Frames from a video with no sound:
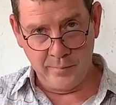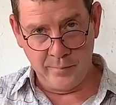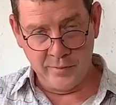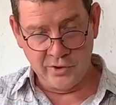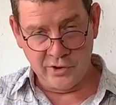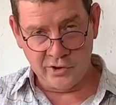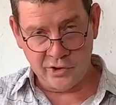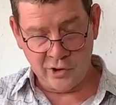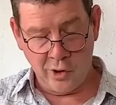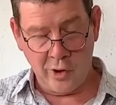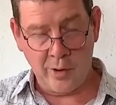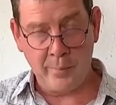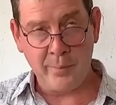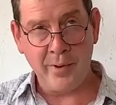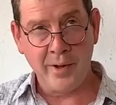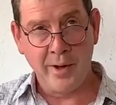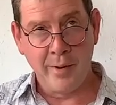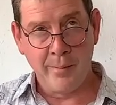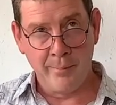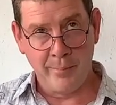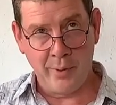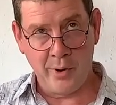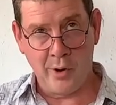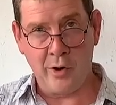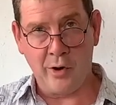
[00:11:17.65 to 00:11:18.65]

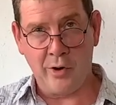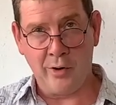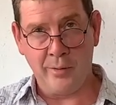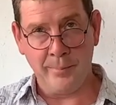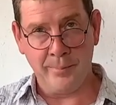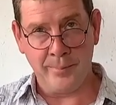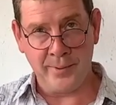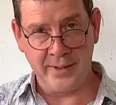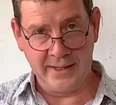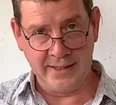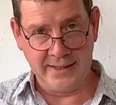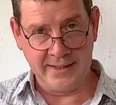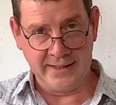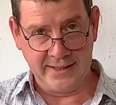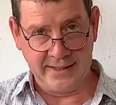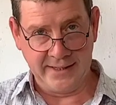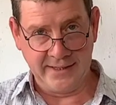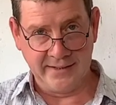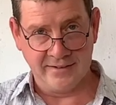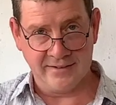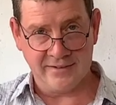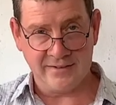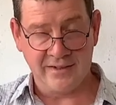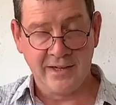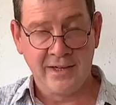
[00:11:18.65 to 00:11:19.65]
shop-bought
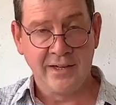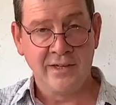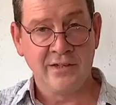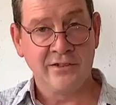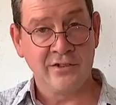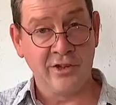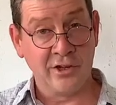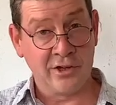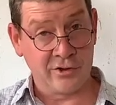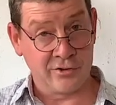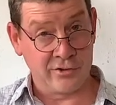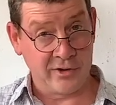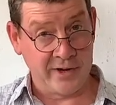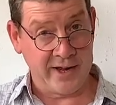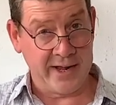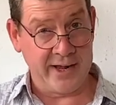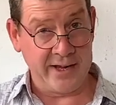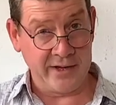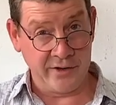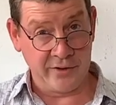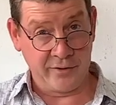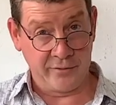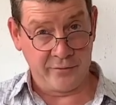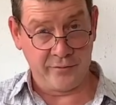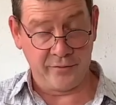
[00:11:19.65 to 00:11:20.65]
peonies to
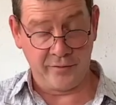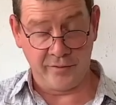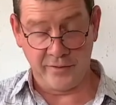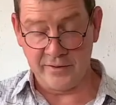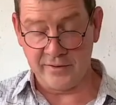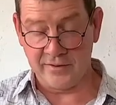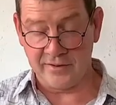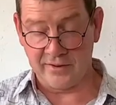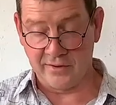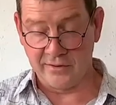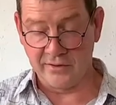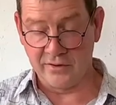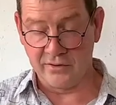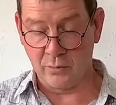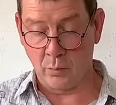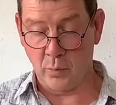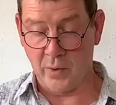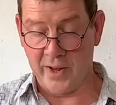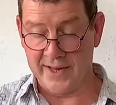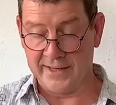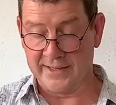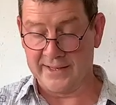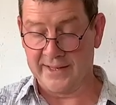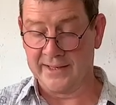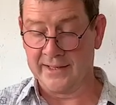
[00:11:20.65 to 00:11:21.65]
create your son's
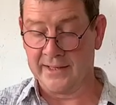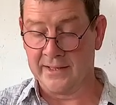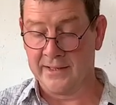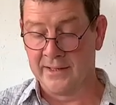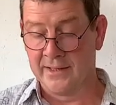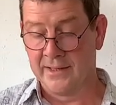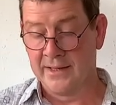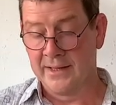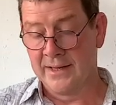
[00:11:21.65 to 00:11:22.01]
wedding.